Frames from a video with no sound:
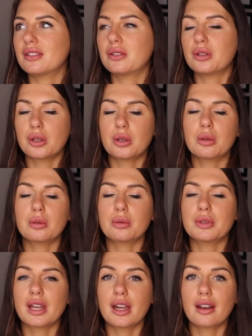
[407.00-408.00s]

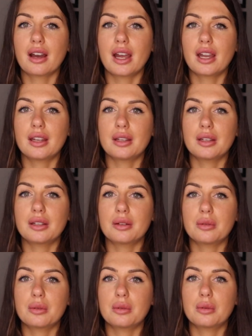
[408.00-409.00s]
girl that I
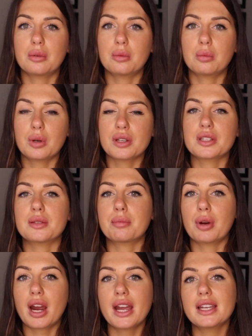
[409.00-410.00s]
was
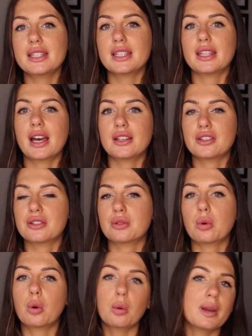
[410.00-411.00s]
prior to that,
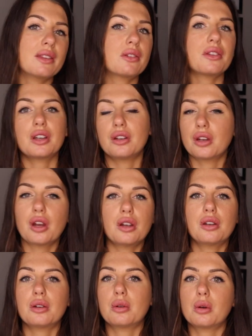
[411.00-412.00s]
just always on the
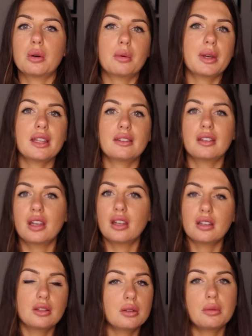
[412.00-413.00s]
go, always
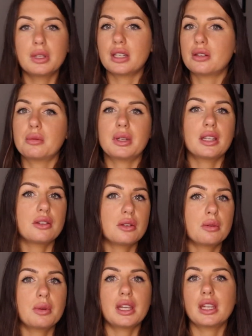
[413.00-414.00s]

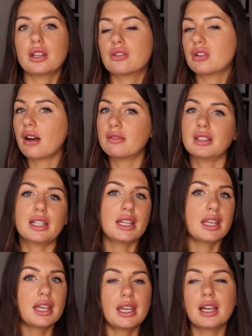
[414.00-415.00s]
doing,
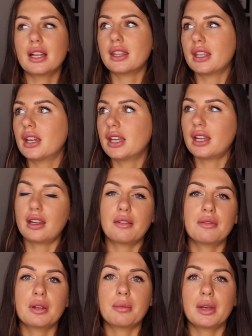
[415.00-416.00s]
traveling here, there,
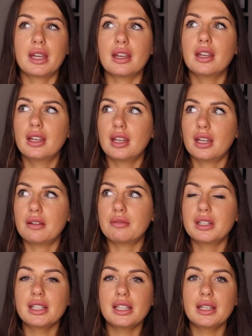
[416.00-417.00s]
everywhere. It
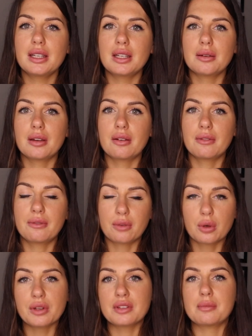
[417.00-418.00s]
really
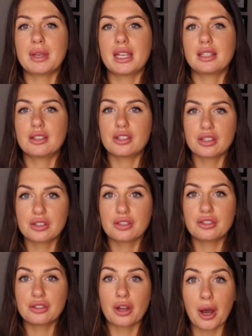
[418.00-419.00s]
forced me to just
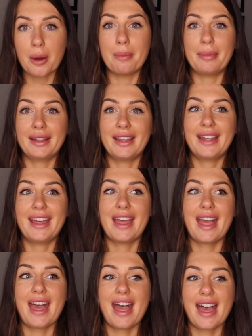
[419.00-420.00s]
stop
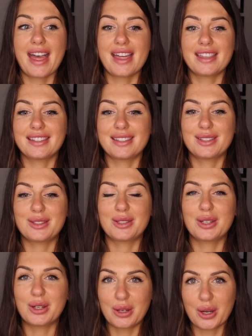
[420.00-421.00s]
and
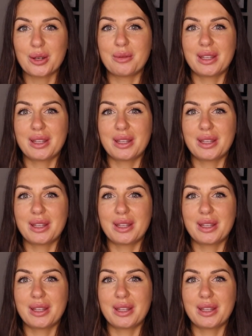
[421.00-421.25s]
to go